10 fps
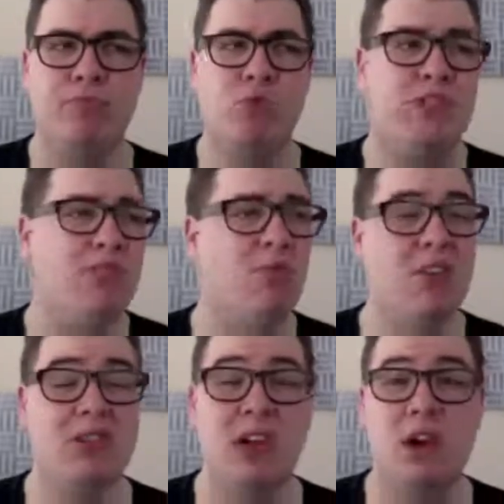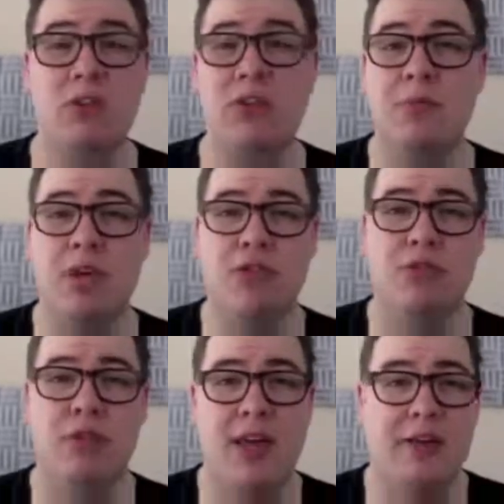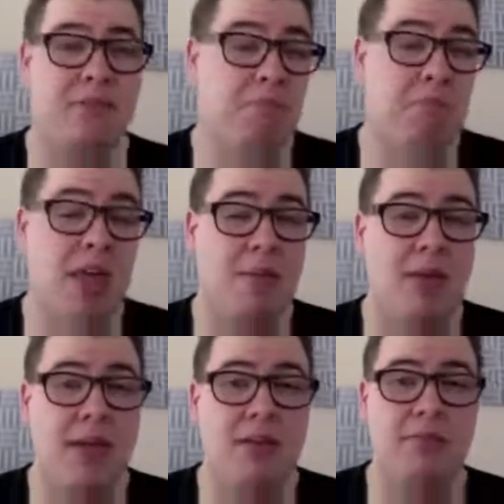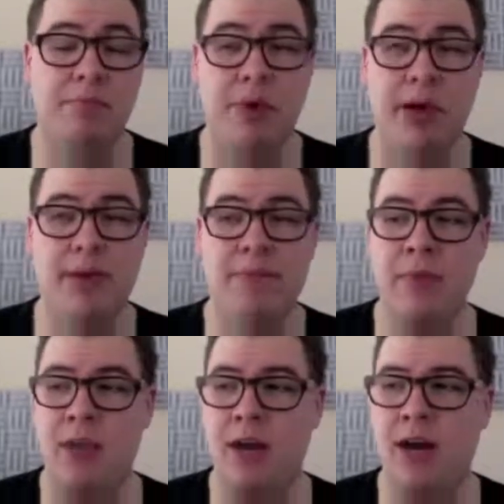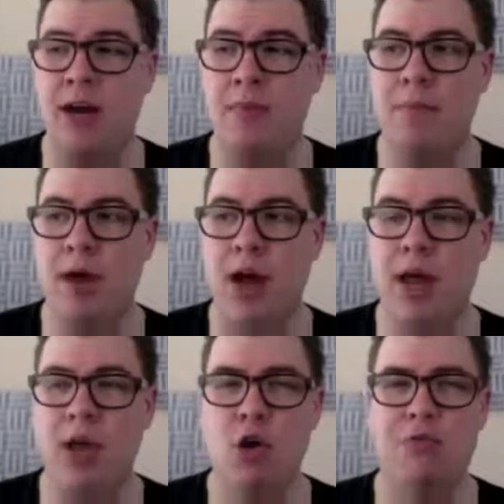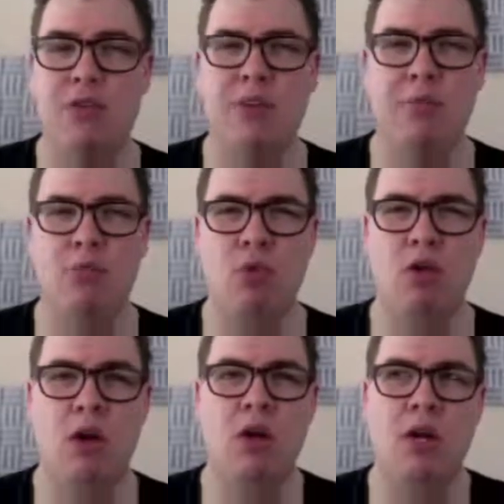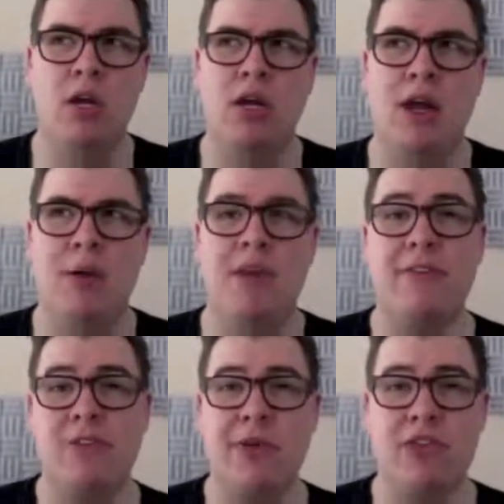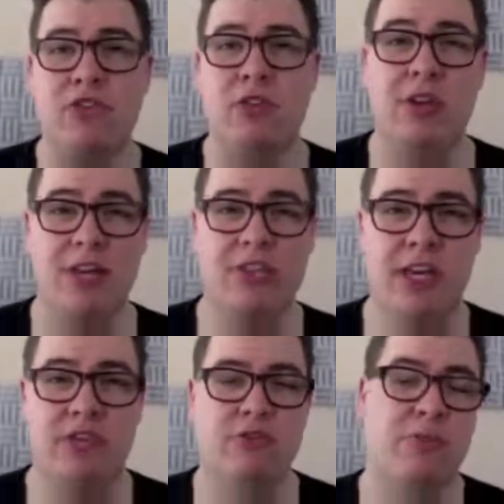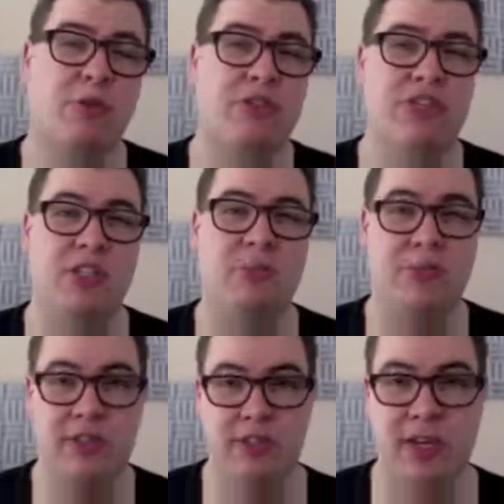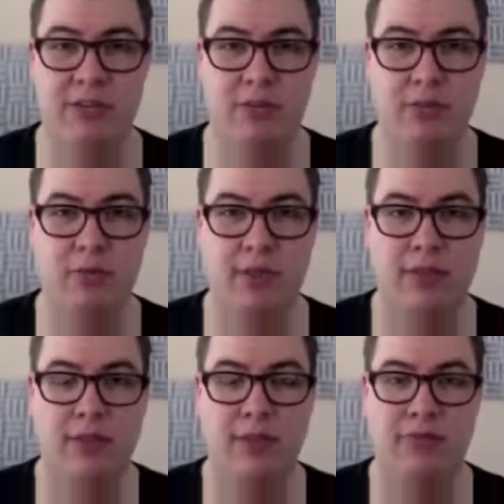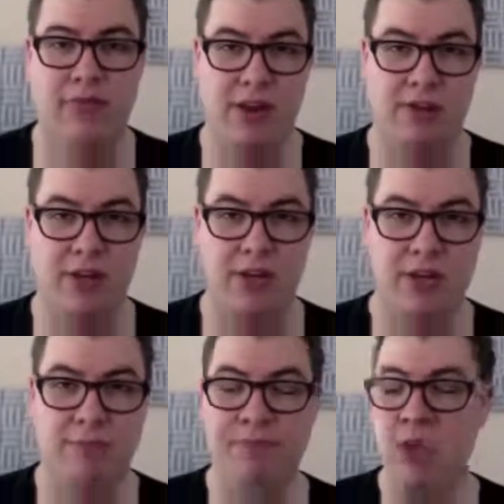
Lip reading: We'll see where else it goes. I'm not sure. That may be it, but I hope to be more informational and educational as opposed to just presentational with the videos that I do.